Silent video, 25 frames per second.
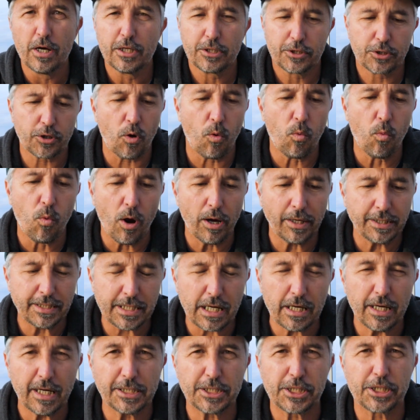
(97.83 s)
So one
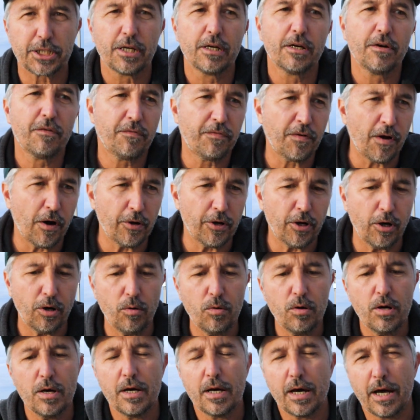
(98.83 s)
touch
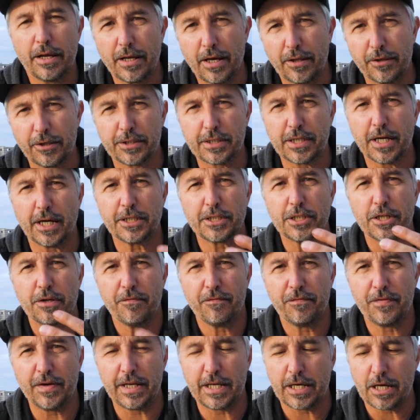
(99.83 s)
photo, another touch
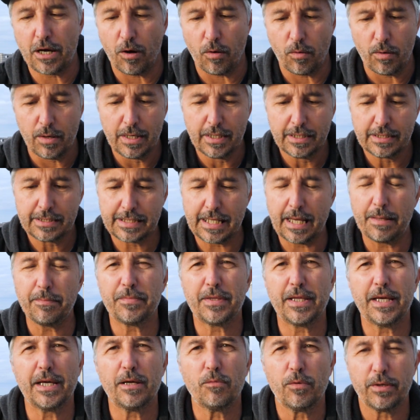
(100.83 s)
video. Same
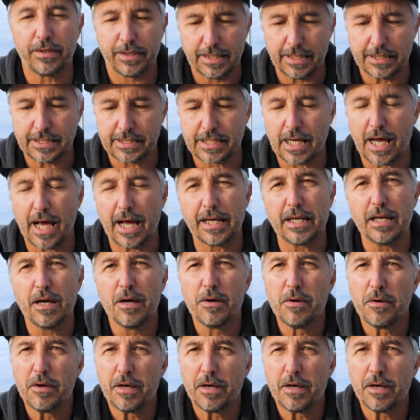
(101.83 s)
thing with this side.